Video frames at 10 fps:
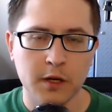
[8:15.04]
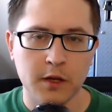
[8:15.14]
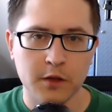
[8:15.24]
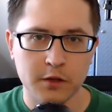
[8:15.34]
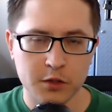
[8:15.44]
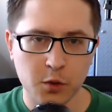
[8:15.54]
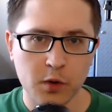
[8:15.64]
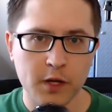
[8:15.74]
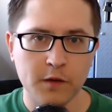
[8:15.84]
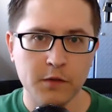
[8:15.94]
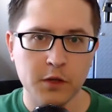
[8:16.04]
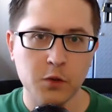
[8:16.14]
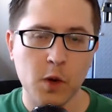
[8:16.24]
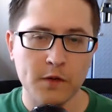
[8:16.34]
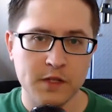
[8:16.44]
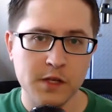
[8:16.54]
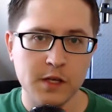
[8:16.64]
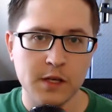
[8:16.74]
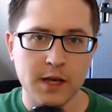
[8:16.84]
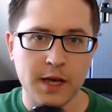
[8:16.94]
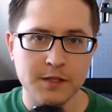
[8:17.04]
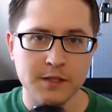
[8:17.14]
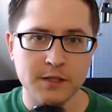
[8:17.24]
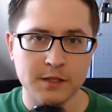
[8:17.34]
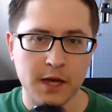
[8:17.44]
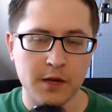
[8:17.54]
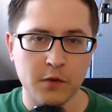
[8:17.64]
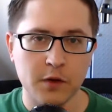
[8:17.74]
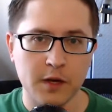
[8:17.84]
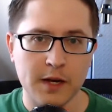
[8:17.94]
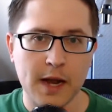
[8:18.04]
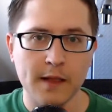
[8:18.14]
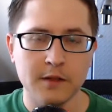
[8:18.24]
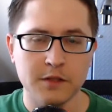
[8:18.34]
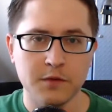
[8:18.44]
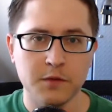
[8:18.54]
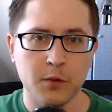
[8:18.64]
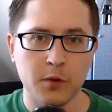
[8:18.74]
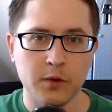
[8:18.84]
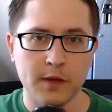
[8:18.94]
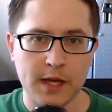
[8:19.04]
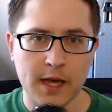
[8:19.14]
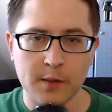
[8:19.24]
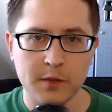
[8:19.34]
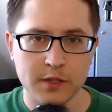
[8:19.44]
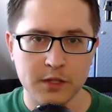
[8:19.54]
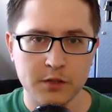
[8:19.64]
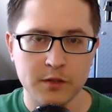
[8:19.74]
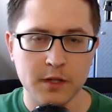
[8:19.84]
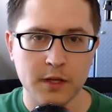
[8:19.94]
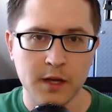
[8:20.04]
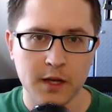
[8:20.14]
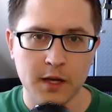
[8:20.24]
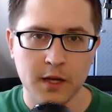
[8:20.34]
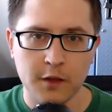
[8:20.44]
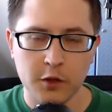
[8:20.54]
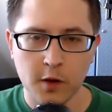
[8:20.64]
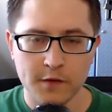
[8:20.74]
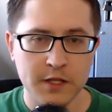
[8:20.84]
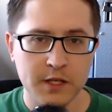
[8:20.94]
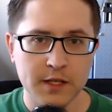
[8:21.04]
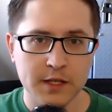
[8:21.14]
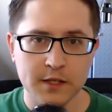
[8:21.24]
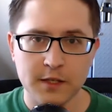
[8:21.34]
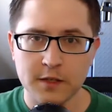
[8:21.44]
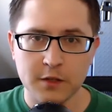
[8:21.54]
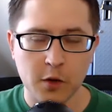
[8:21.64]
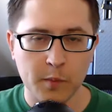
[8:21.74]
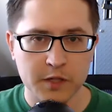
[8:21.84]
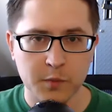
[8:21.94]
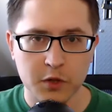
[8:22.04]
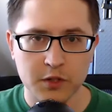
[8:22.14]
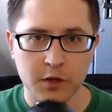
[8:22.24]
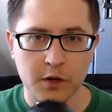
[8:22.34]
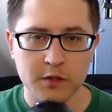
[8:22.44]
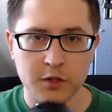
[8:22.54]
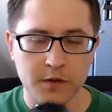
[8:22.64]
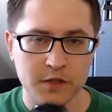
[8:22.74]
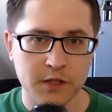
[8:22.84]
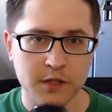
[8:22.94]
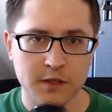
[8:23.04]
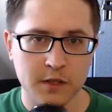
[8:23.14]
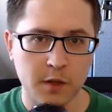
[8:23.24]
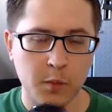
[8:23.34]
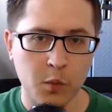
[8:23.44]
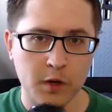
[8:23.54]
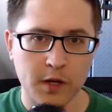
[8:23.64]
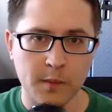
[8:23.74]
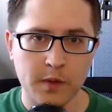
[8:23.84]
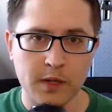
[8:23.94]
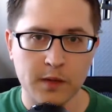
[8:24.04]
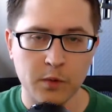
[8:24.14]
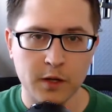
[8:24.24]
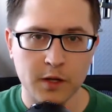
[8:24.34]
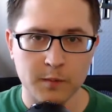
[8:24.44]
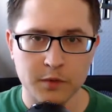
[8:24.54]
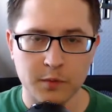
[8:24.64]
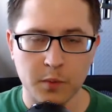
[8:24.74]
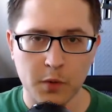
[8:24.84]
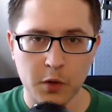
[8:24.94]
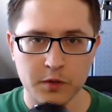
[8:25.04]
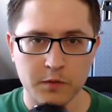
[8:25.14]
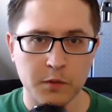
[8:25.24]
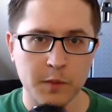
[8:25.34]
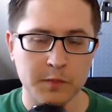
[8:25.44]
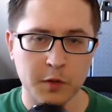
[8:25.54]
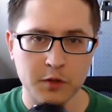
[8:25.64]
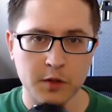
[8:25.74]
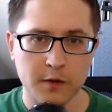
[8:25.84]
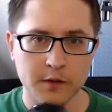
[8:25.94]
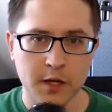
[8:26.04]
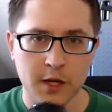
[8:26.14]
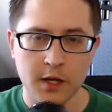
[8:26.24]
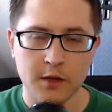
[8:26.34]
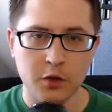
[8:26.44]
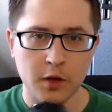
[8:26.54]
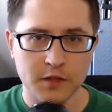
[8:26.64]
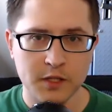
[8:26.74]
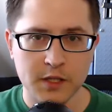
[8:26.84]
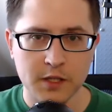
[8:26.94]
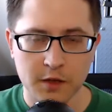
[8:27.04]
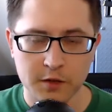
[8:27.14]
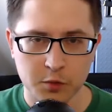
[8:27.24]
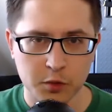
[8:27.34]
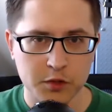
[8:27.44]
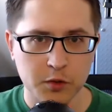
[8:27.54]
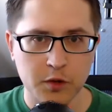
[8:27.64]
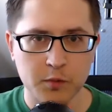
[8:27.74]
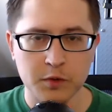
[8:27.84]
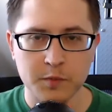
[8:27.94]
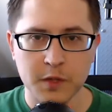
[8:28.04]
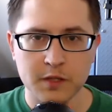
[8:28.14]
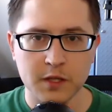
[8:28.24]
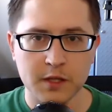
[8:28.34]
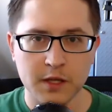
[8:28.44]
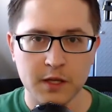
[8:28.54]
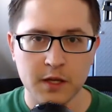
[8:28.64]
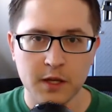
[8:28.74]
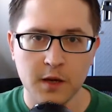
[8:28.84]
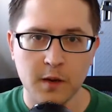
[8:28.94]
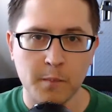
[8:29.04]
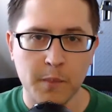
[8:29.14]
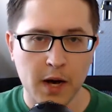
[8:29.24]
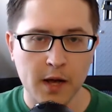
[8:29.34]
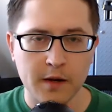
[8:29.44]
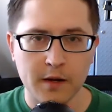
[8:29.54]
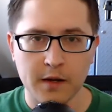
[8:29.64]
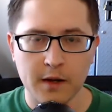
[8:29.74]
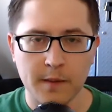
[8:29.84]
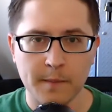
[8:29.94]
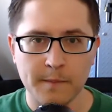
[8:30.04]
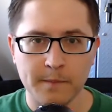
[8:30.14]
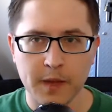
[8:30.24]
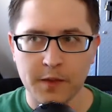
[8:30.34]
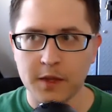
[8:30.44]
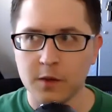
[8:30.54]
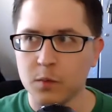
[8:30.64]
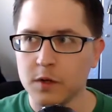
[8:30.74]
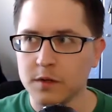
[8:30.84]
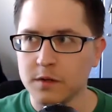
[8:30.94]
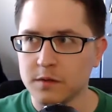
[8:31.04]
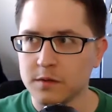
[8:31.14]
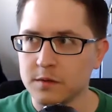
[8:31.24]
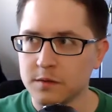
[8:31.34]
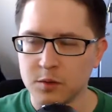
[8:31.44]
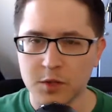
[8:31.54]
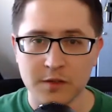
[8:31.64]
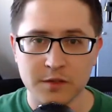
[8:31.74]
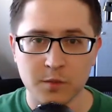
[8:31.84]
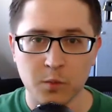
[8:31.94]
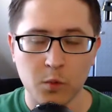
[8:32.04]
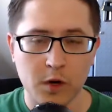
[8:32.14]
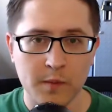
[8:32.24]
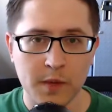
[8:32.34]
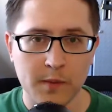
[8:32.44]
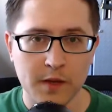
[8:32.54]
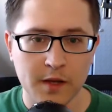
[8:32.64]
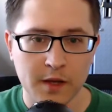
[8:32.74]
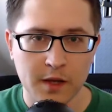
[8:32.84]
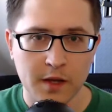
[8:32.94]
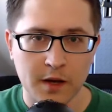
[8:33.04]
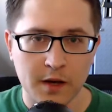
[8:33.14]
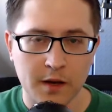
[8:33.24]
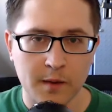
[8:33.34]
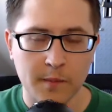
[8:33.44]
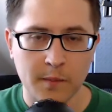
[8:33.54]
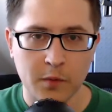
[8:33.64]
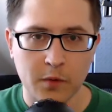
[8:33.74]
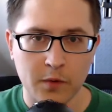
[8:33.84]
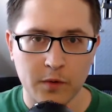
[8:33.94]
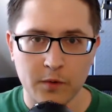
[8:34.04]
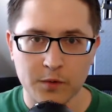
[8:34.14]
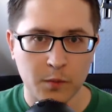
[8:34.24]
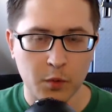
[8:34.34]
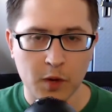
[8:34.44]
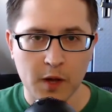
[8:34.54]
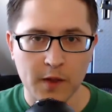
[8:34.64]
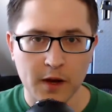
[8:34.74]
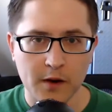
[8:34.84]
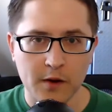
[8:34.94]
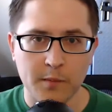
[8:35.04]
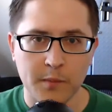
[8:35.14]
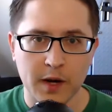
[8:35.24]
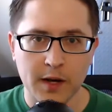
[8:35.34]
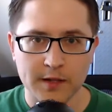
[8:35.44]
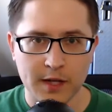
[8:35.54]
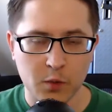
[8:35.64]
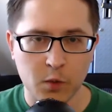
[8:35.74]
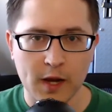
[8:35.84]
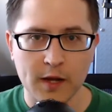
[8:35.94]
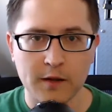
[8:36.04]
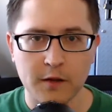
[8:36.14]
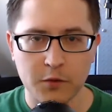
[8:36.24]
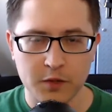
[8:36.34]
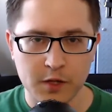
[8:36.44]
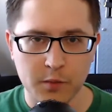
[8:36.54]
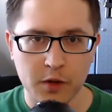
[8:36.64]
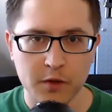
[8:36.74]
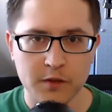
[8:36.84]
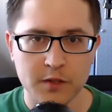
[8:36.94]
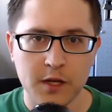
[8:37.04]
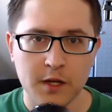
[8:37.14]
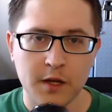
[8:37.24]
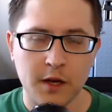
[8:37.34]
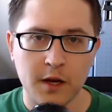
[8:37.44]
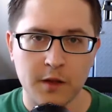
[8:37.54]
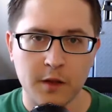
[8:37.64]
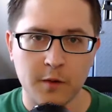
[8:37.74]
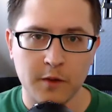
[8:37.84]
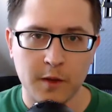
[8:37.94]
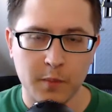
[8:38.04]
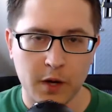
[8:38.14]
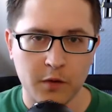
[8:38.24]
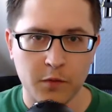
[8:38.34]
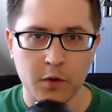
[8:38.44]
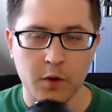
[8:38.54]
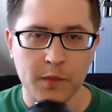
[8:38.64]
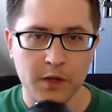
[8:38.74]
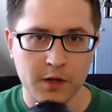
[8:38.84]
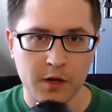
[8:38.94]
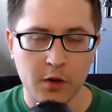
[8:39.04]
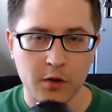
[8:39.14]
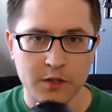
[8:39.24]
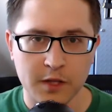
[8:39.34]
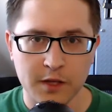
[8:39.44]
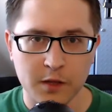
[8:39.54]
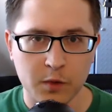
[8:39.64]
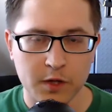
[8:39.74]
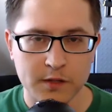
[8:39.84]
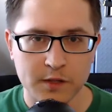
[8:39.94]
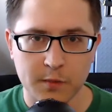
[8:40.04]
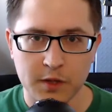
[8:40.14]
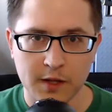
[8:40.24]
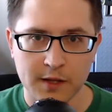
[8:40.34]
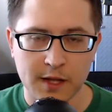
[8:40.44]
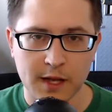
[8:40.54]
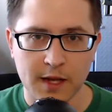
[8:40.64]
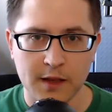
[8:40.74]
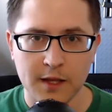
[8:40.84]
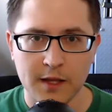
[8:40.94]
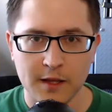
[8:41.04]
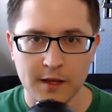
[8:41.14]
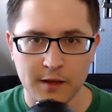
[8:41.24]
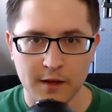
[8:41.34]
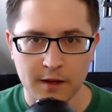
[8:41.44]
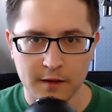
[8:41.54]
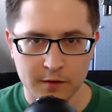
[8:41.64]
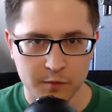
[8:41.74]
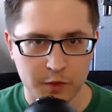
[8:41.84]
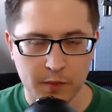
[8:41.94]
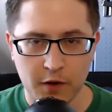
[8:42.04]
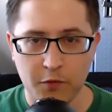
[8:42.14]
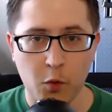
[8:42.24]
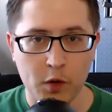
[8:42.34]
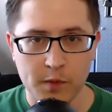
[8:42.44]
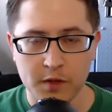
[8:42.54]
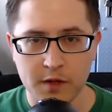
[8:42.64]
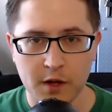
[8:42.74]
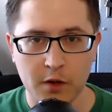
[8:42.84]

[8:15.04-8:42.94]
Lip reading: the story of the UFC as kind of an analogy for the cannabis industry. The UFC, mixed martial arts, UFC is the number one company when it comes to promotion for mixed martial arts. The UFC, long story short, was basically bought, I think it was 2001 maybe, or somewhere around there, by Dana White, the Fertitta brothers. They bought it for $1 million, I think it was, something like that, and they spent about $40 million